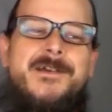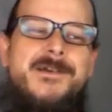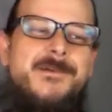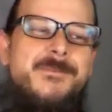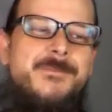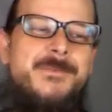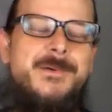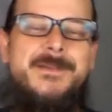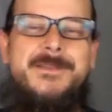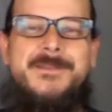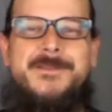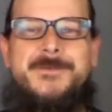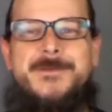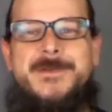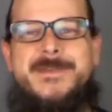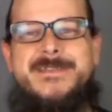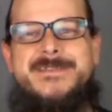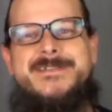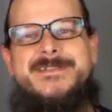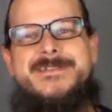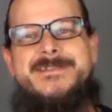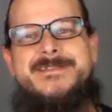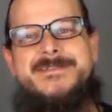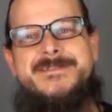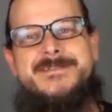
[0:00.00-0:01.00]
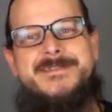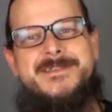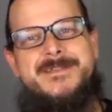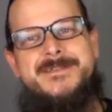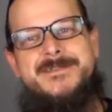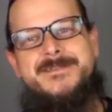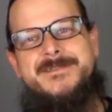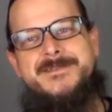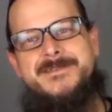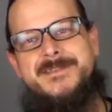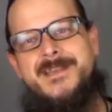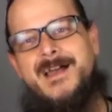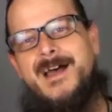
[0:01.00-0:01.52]
But the reason is
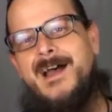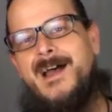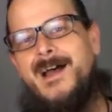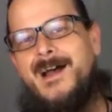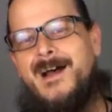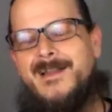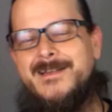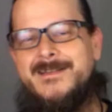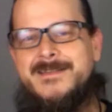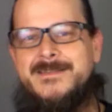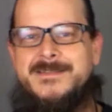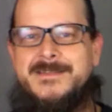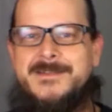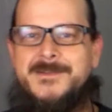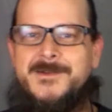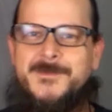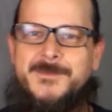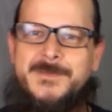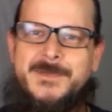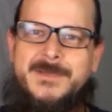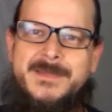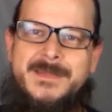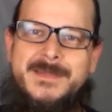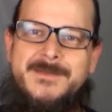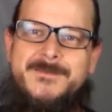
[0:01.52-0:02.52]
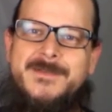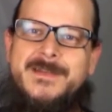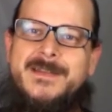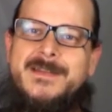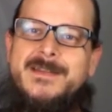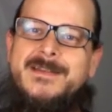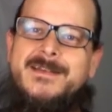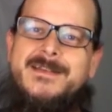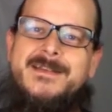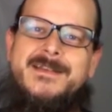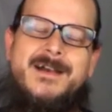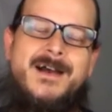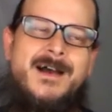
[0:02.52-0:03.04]
because I honestly don't believe in
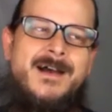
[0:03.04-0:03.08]
it.